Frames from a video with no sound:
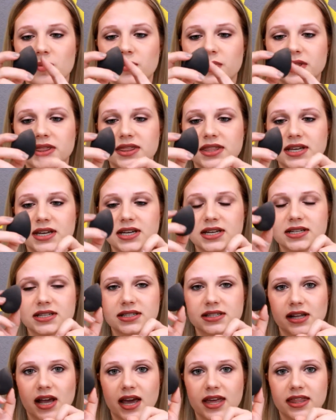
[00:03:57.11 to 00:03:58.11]
but
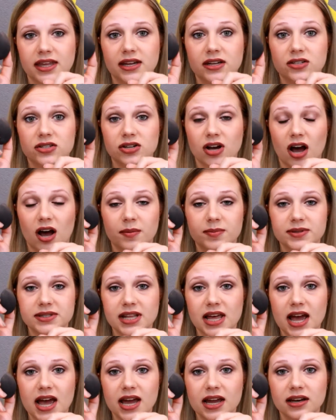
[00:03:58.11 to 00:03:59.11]
this I think tops
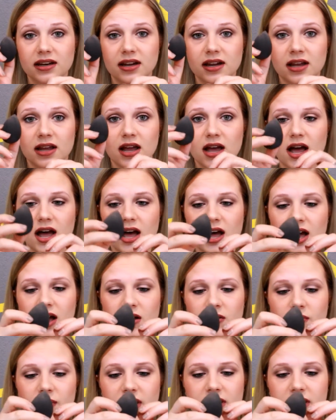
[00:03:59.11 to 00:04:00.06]
that, um,